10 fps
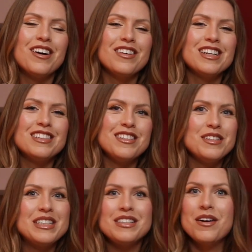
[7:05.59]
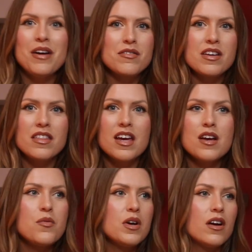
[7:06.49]
going to know
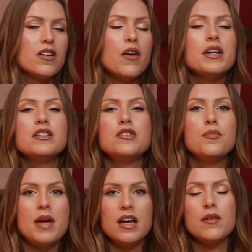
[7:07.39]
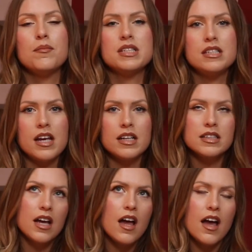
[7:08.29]
everything, we are going to make
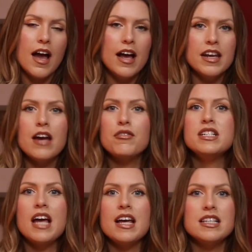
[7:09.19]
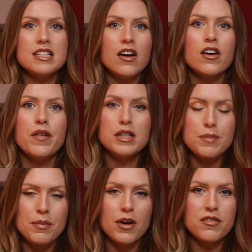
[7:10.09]
mistakes, and every day is not going to
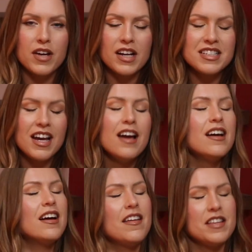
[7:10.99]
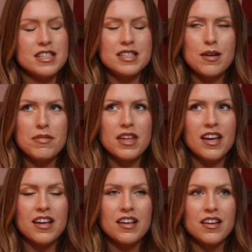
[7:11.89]
be perfect. And this is
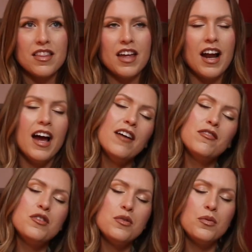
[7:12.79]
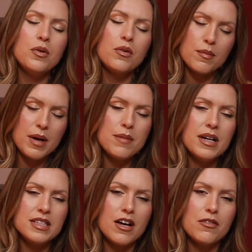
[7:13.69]
something that I have to remind
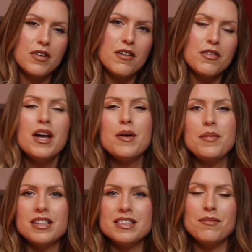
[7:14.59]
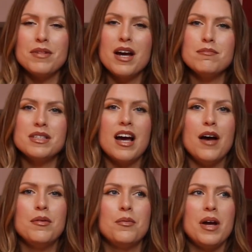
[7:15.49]
myself of, because sometimes
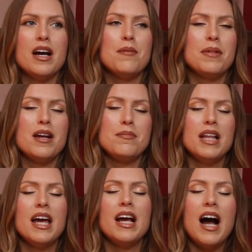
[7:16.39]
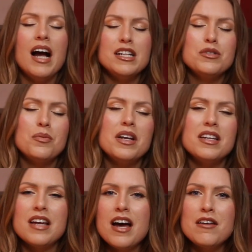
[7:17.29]
I would wake up and I'd be like, I just want
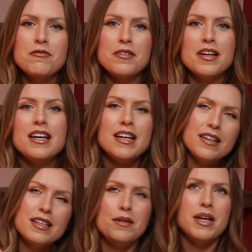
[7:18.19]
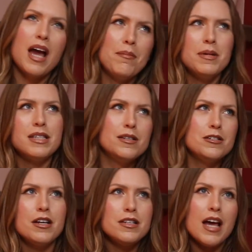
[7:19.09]
to have it to be happy
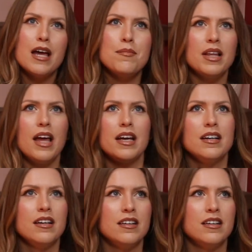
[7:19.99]
sunshine day, but like